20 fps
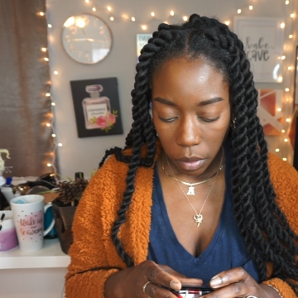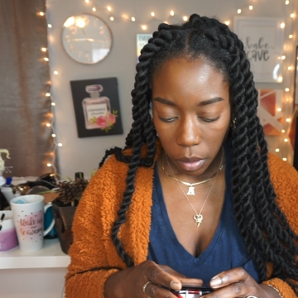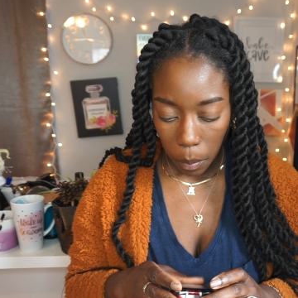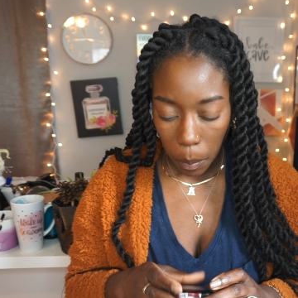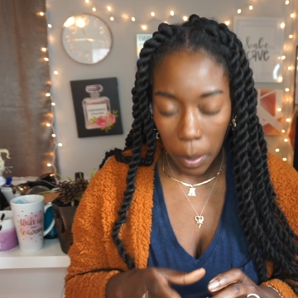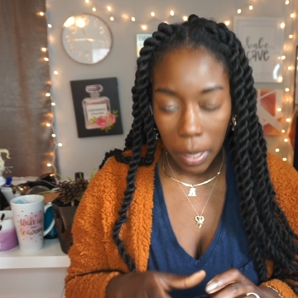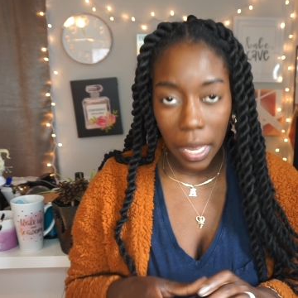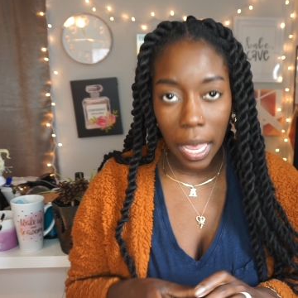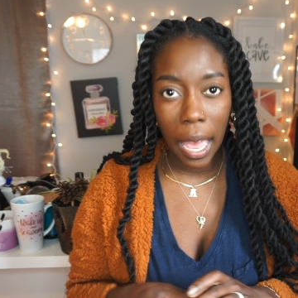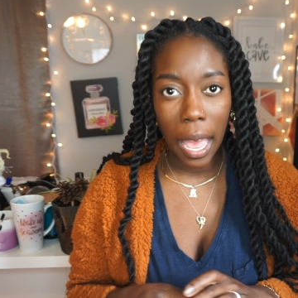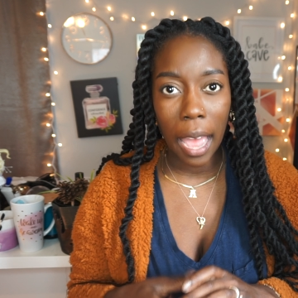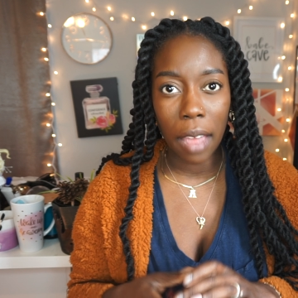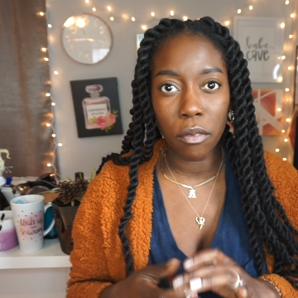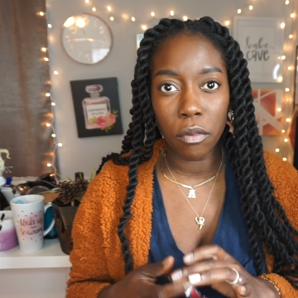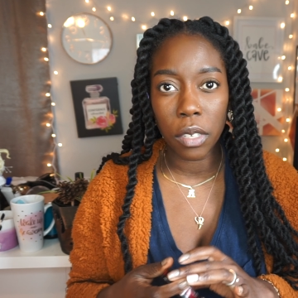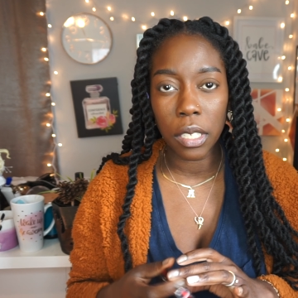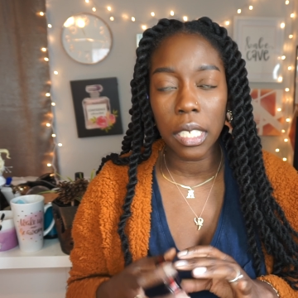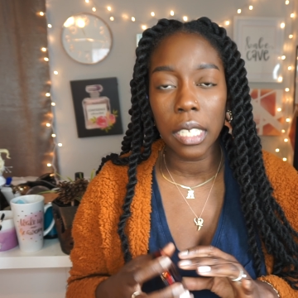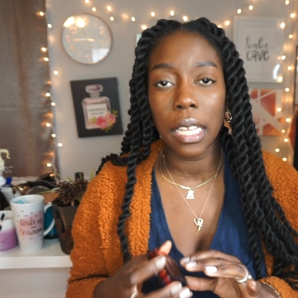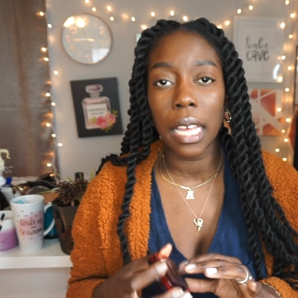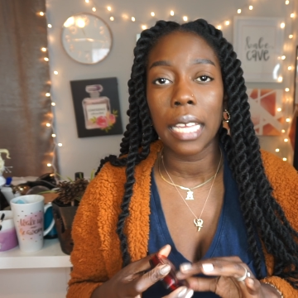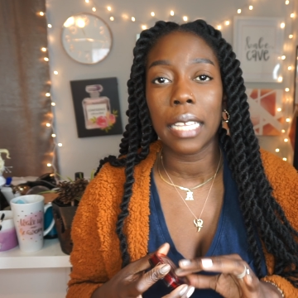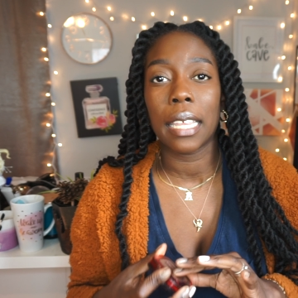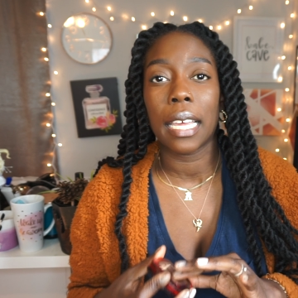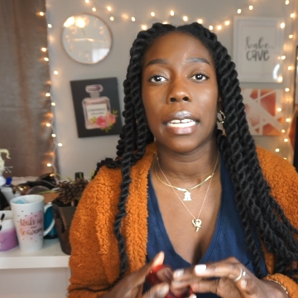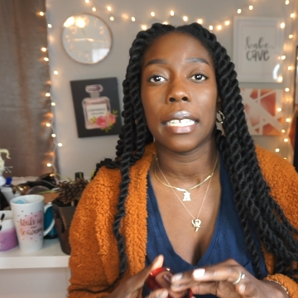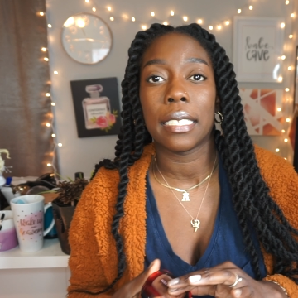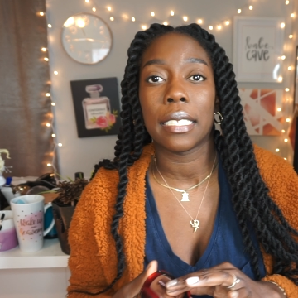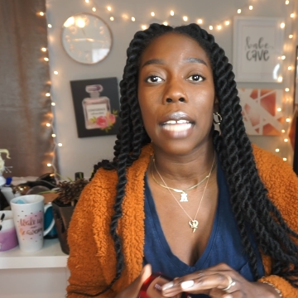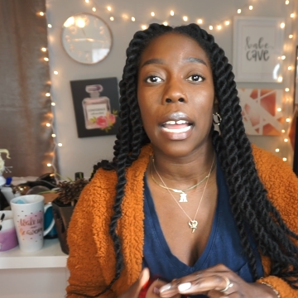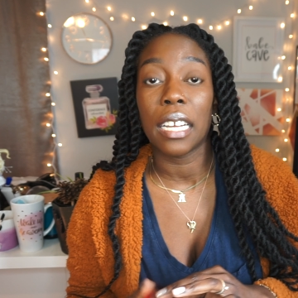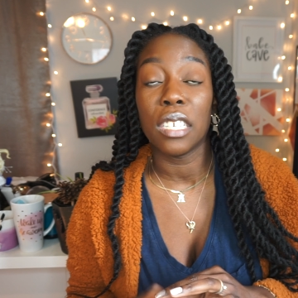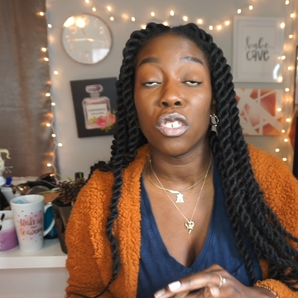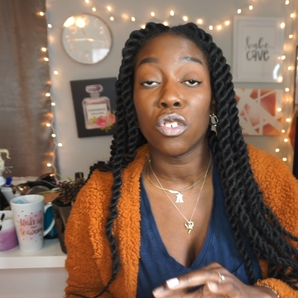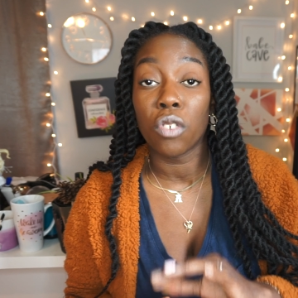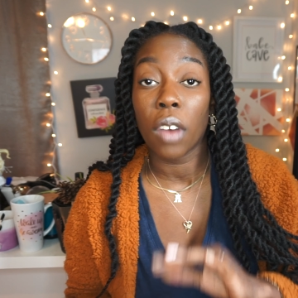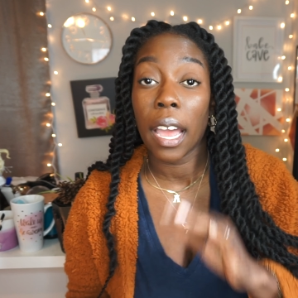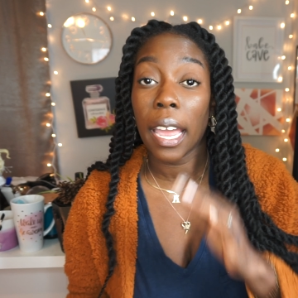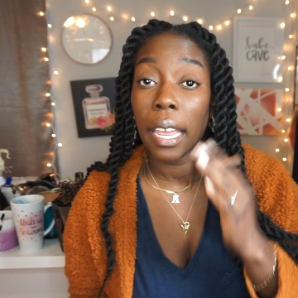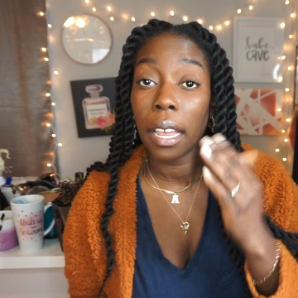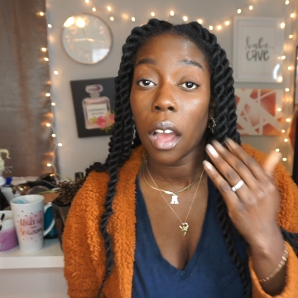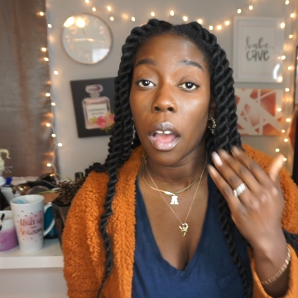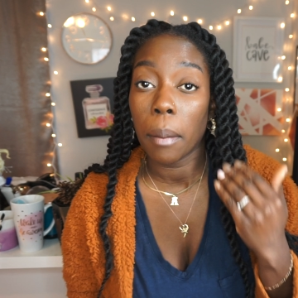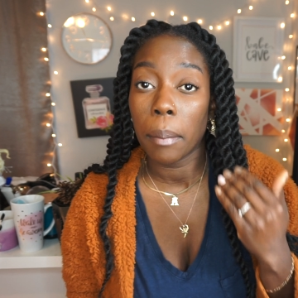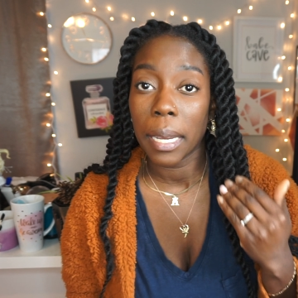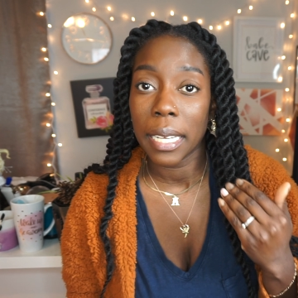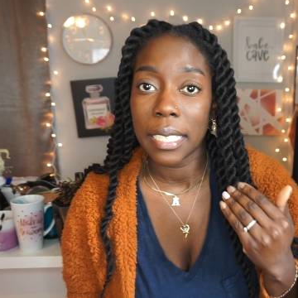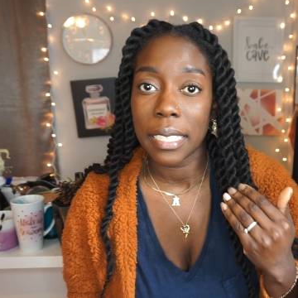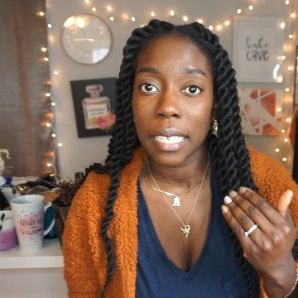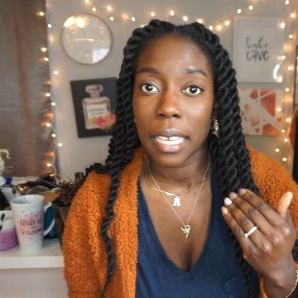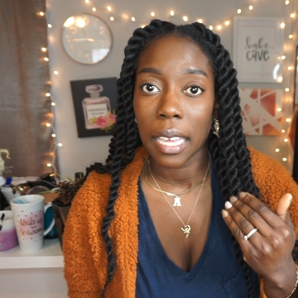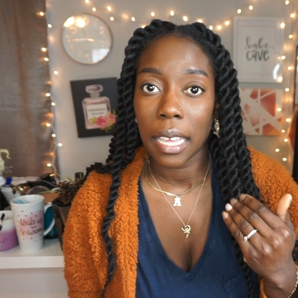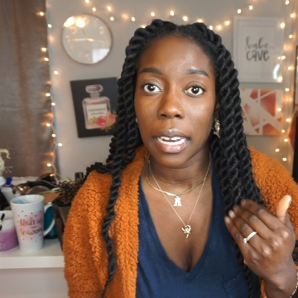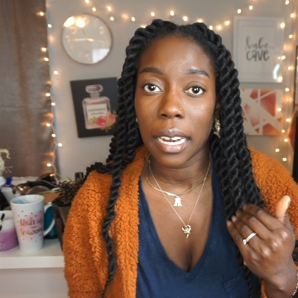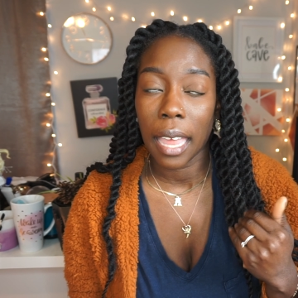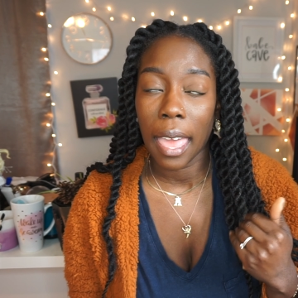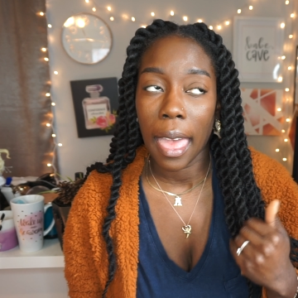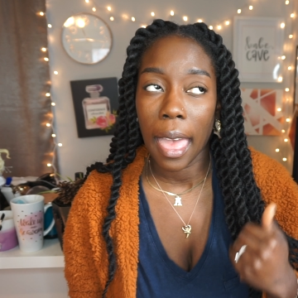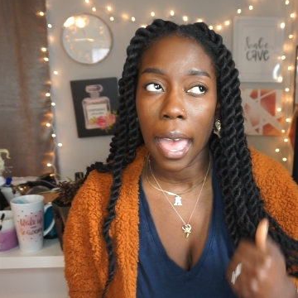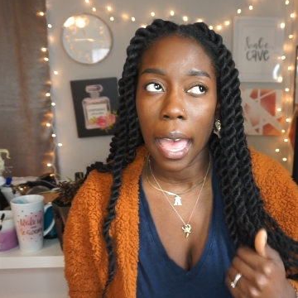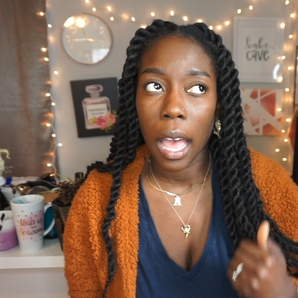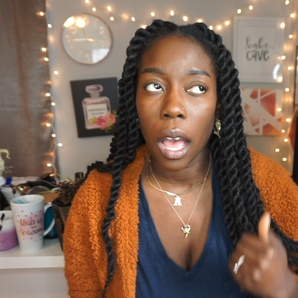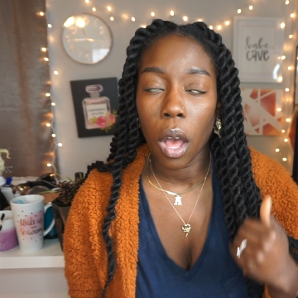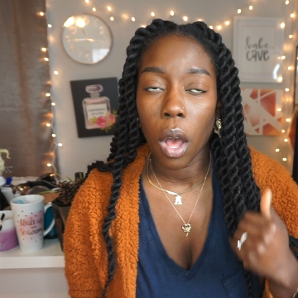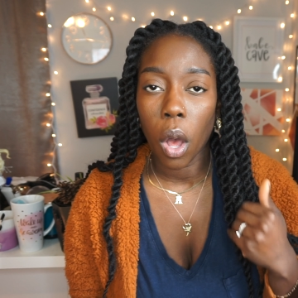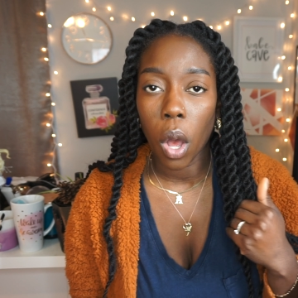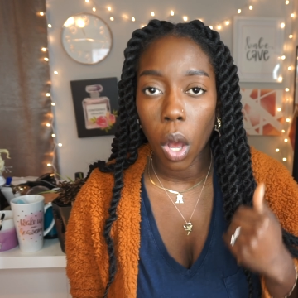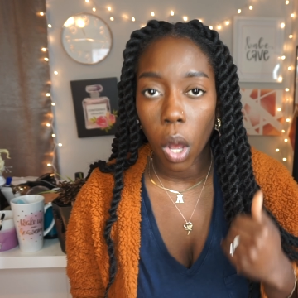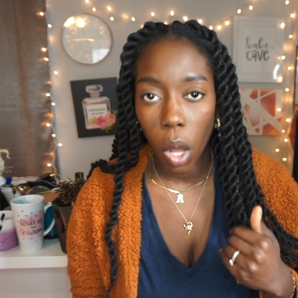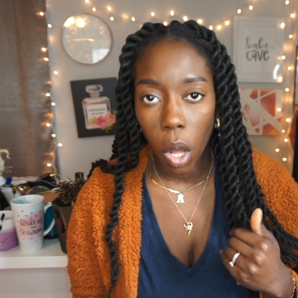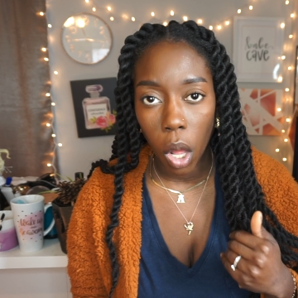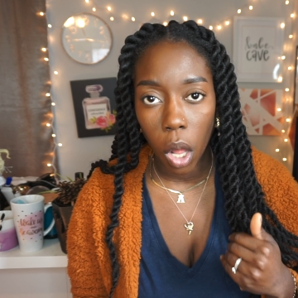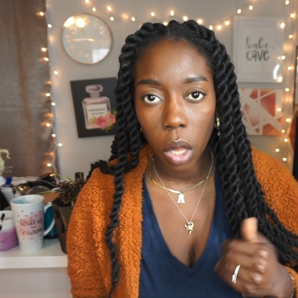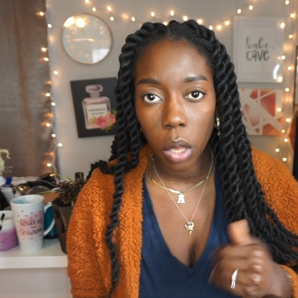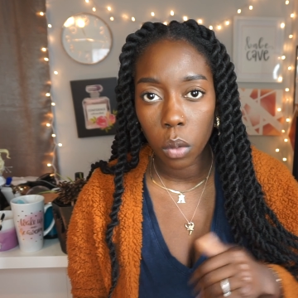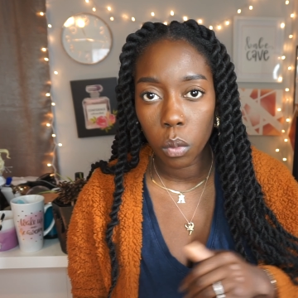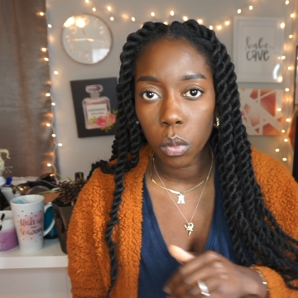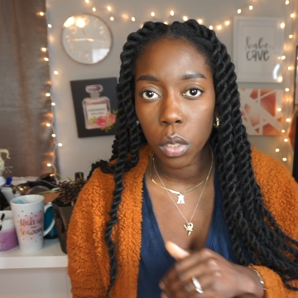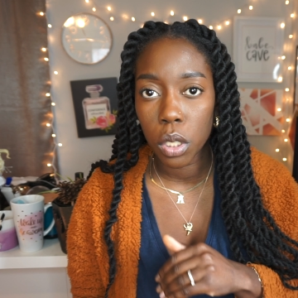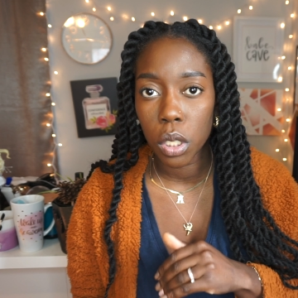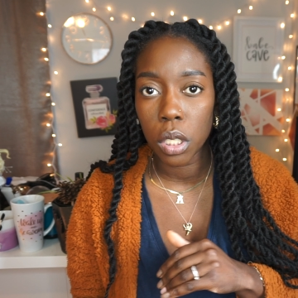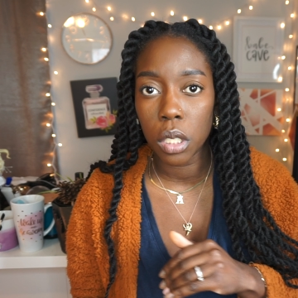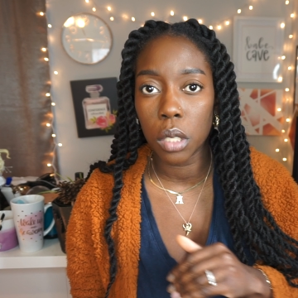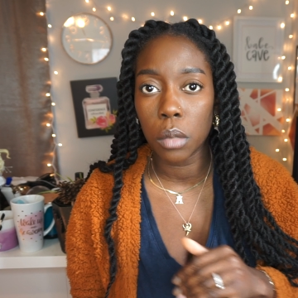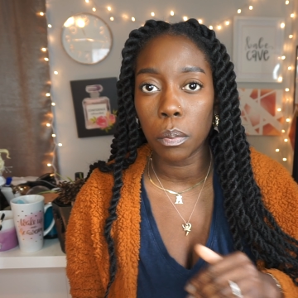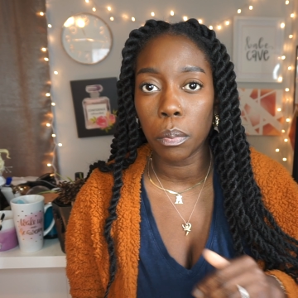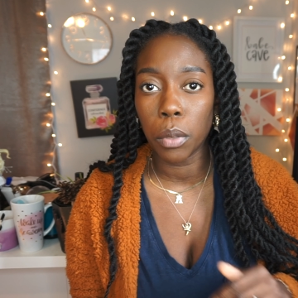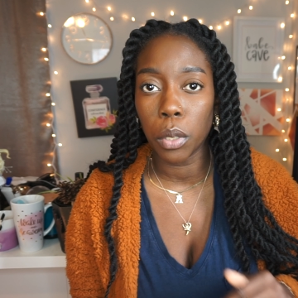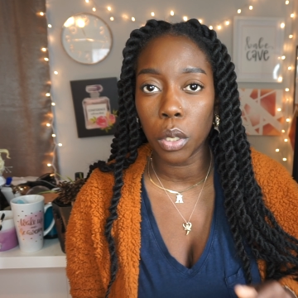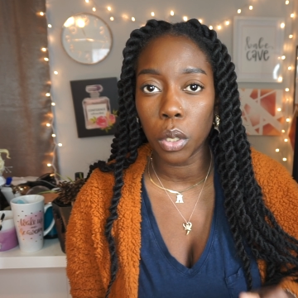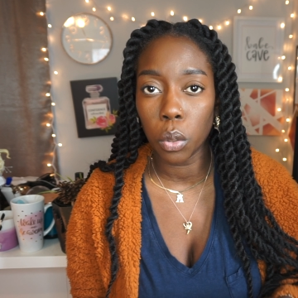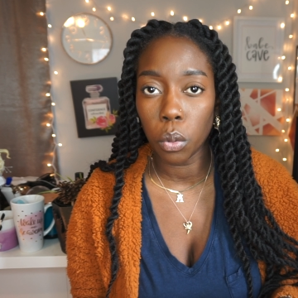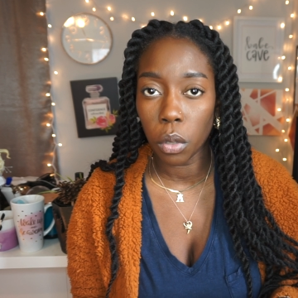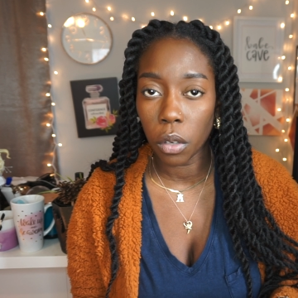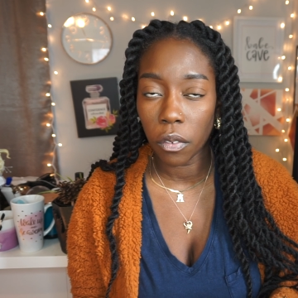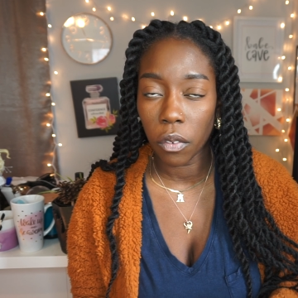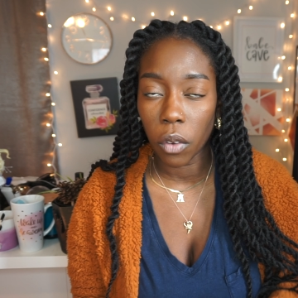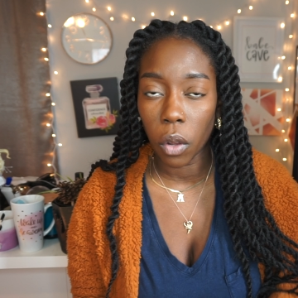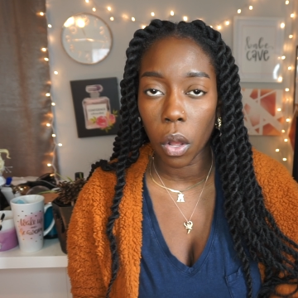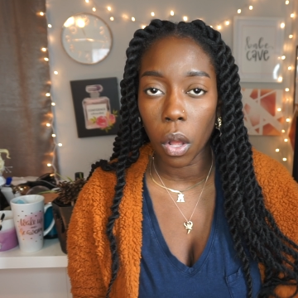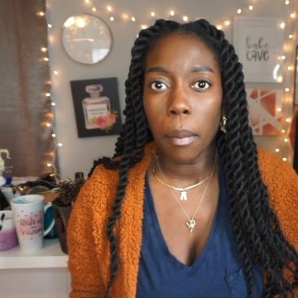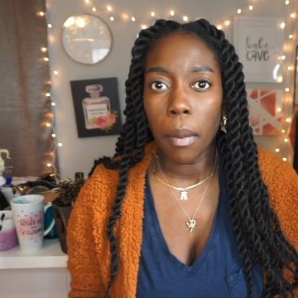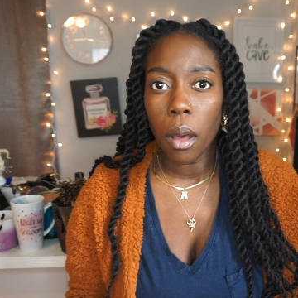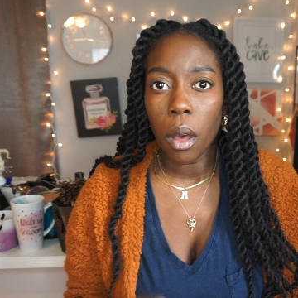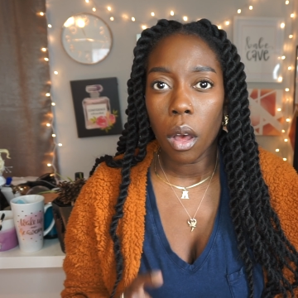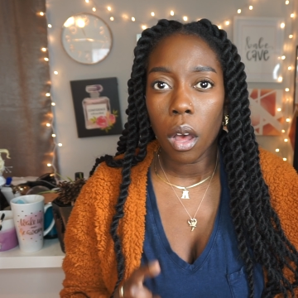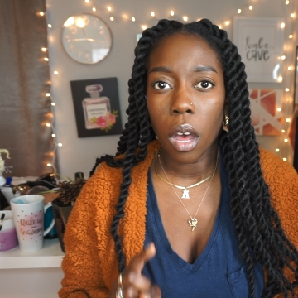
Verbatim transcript: but yeah, I really like that it's not drying on my skin at all, which is beautiful.